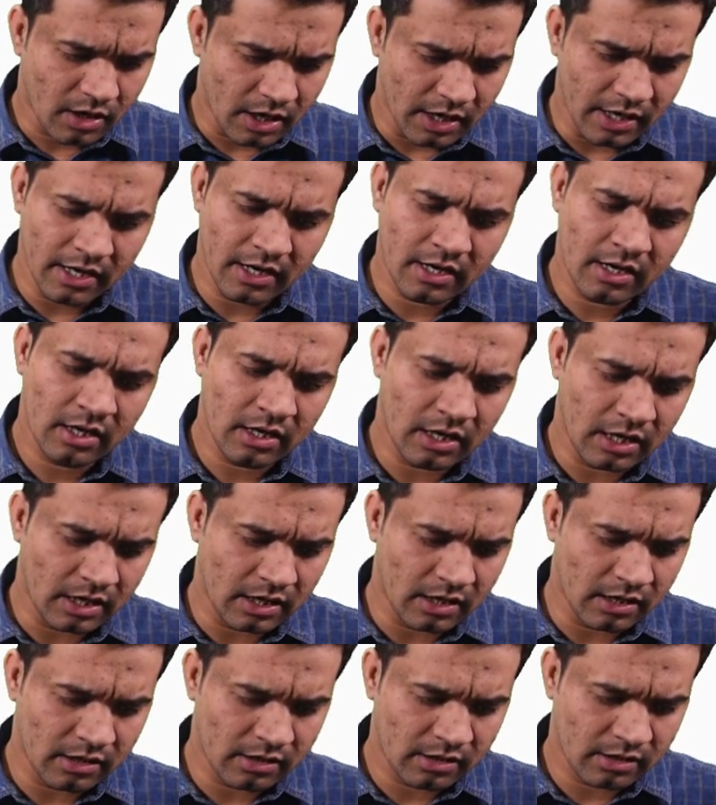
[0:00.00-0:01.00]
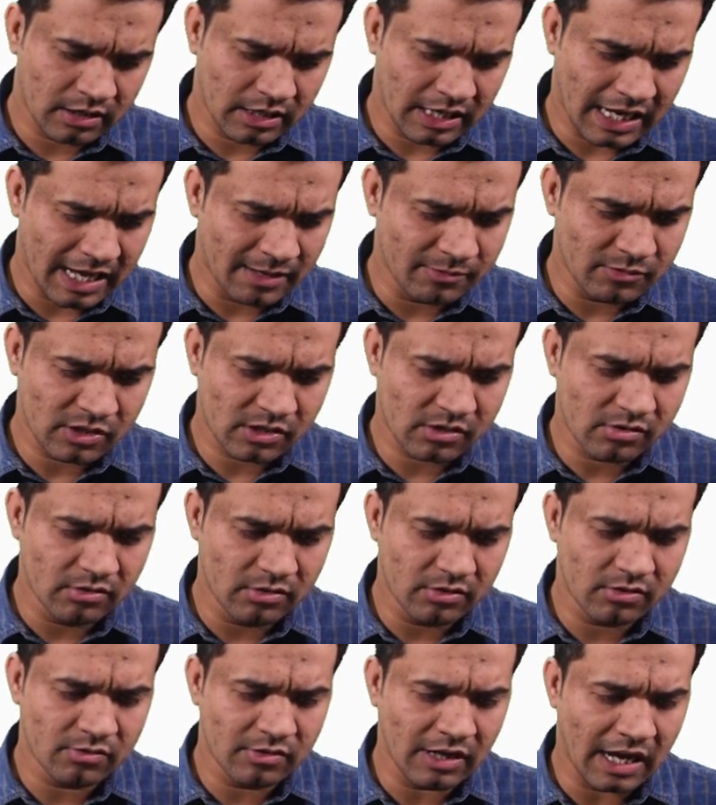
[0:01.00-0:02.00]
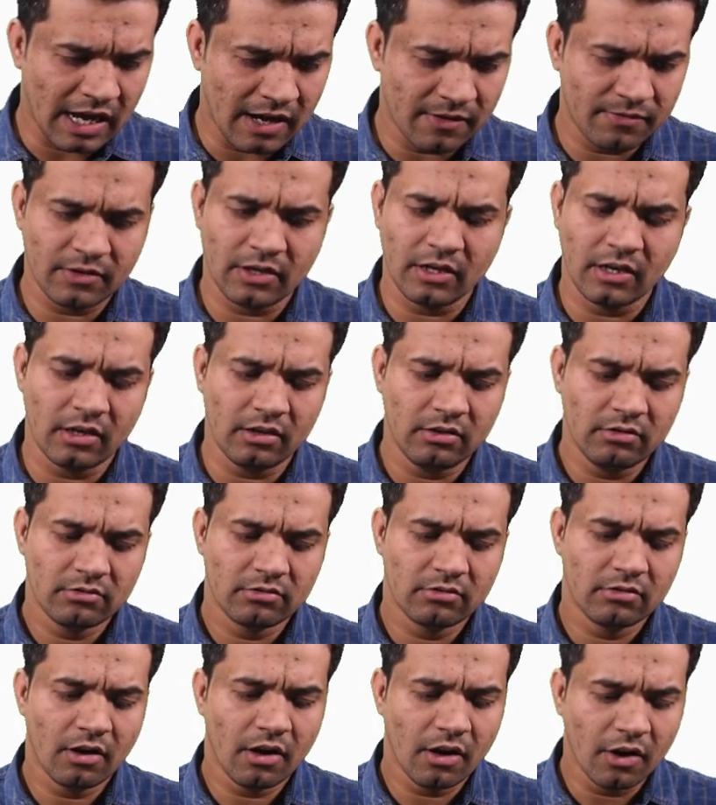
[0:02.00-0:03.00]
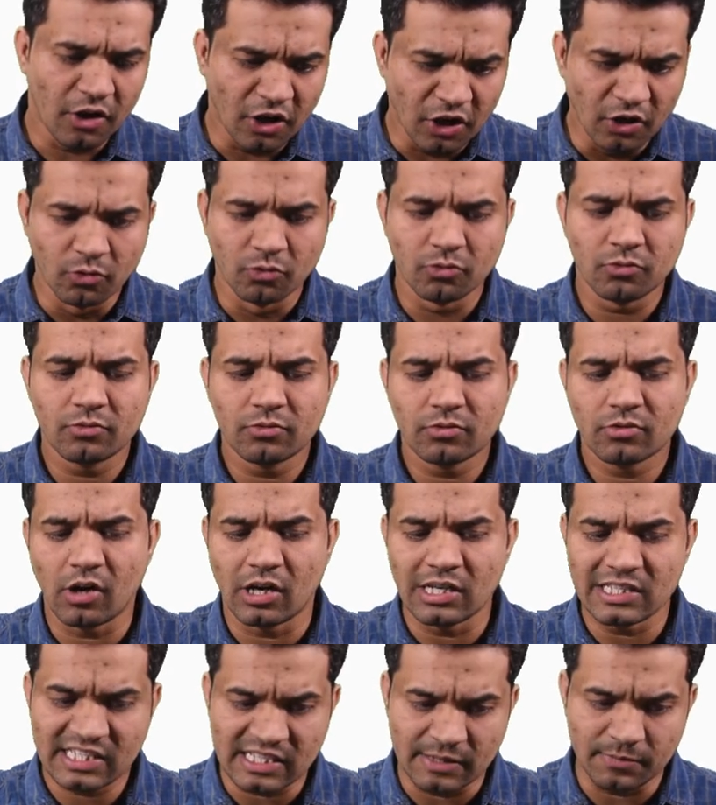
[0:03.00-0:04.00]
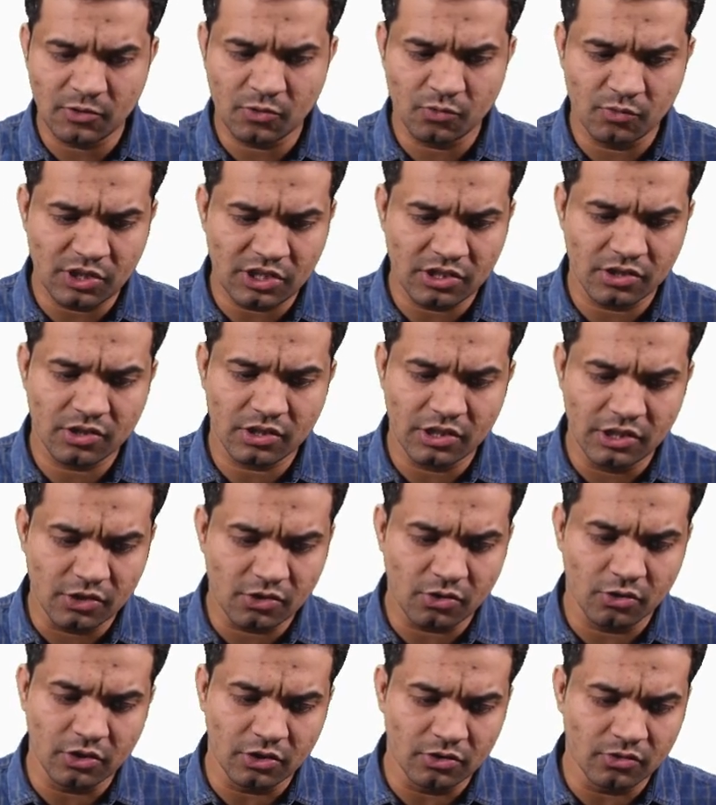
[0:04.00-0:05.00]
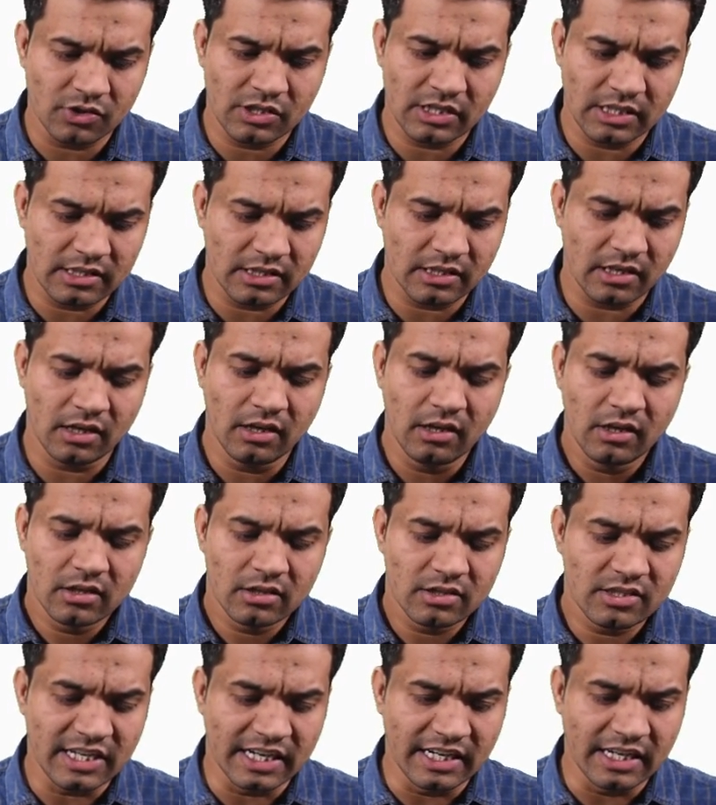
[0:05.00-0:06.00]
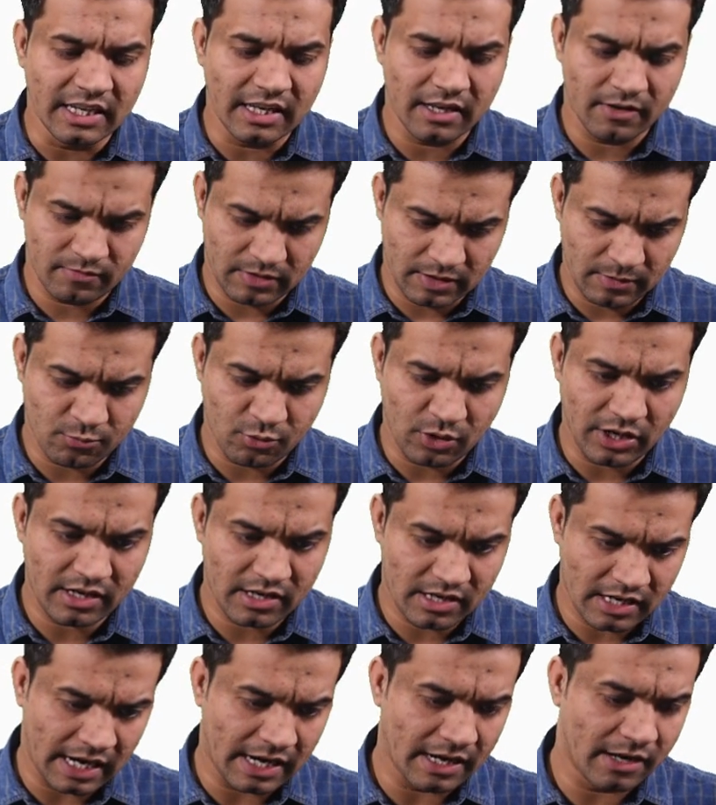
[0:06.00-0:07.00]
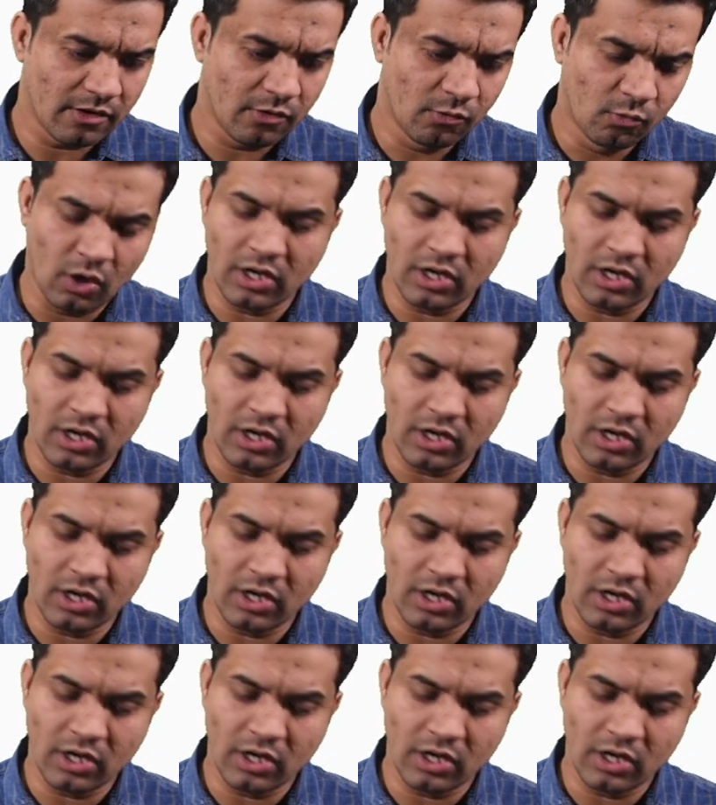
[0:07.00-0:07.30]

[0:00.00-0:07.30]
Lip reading: here I'm just going to have a new concepts which is introduced in the JDK 1.9.